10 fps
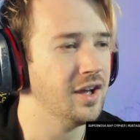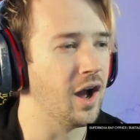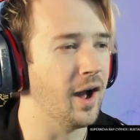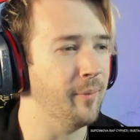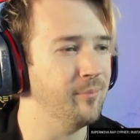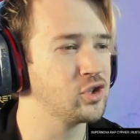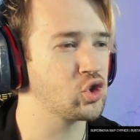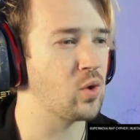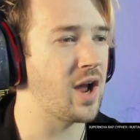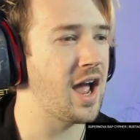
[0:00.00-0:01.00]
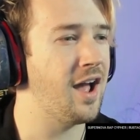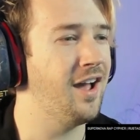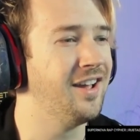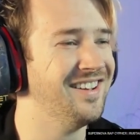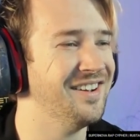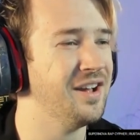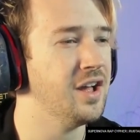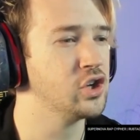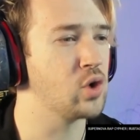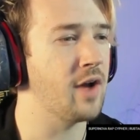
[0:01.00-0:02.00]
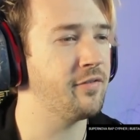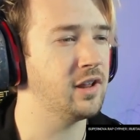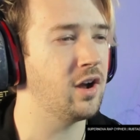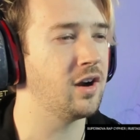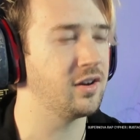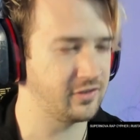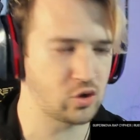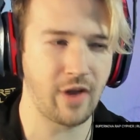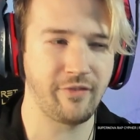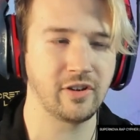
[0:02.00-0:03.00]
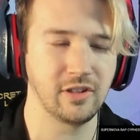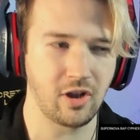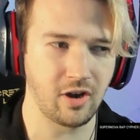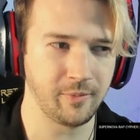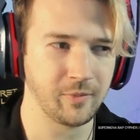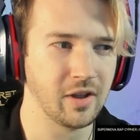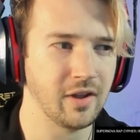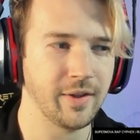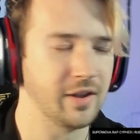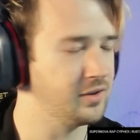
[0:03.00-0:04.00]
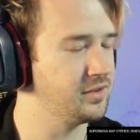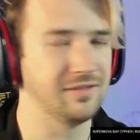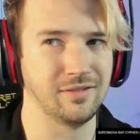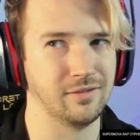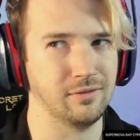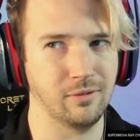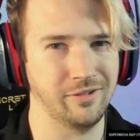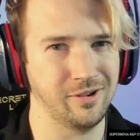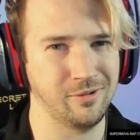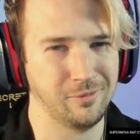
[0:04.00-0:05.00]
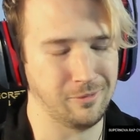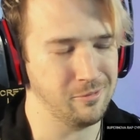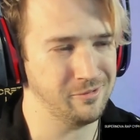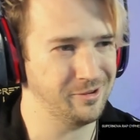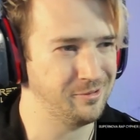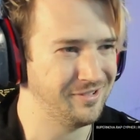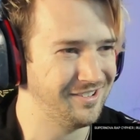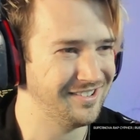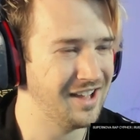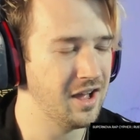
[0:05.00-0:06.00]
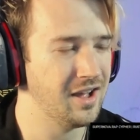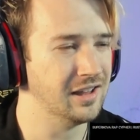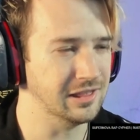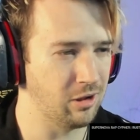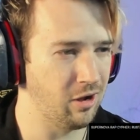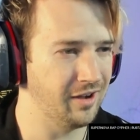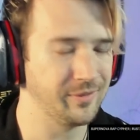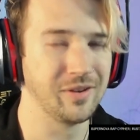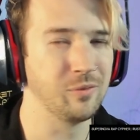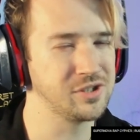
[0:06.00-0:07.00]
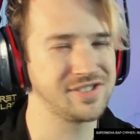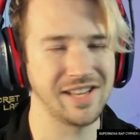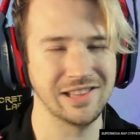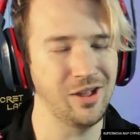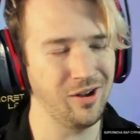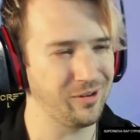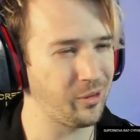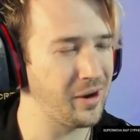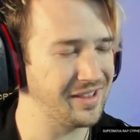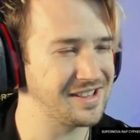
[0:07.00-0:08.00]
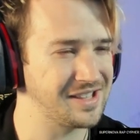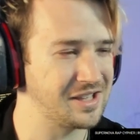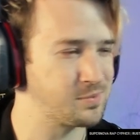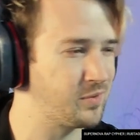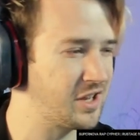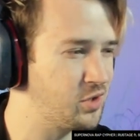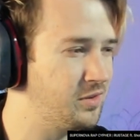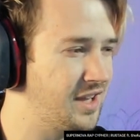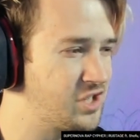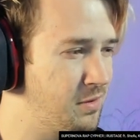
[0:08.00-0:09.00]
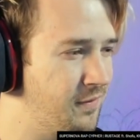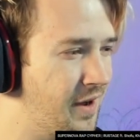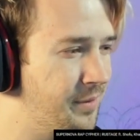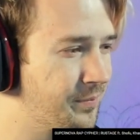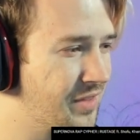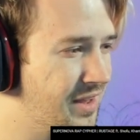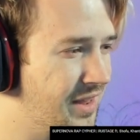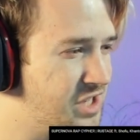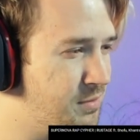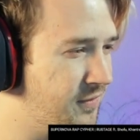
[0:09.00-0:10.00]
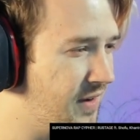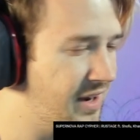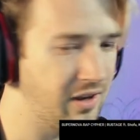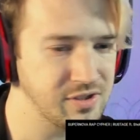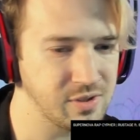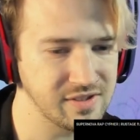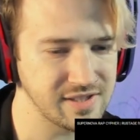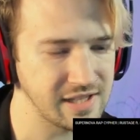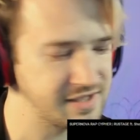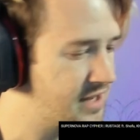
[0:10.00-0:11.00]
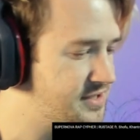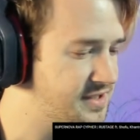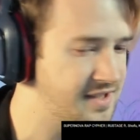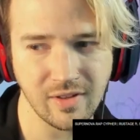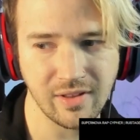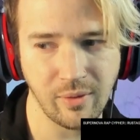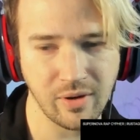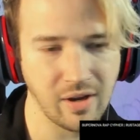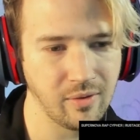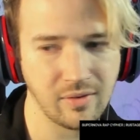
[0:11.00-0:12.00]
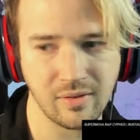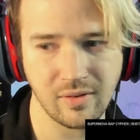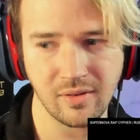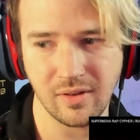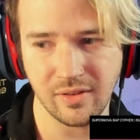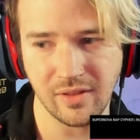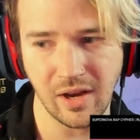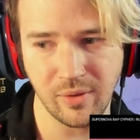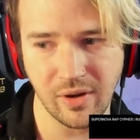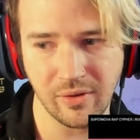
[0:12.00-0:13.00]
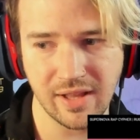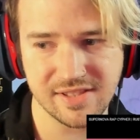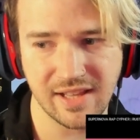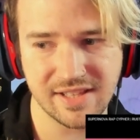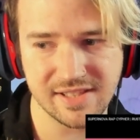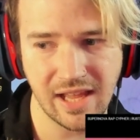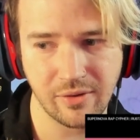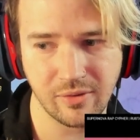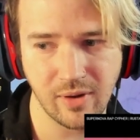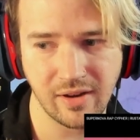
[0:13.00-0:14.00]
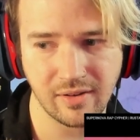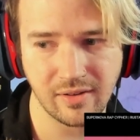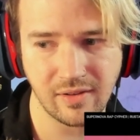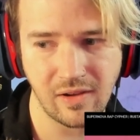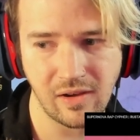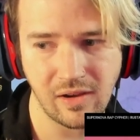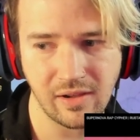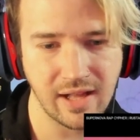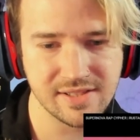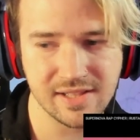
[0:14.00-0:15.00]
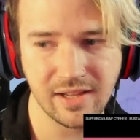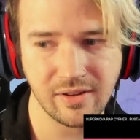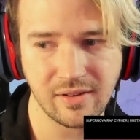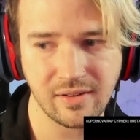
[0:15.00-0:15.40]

um, tra... Trafalgar... Trafalgar... Oh, oh, no. Law. We'll just say law, all right? That, that's, that, should, that should be fine. That should be fine. Also, is this as loud as this gets? There we go. There we go. That's, that's loud, right? That's loud.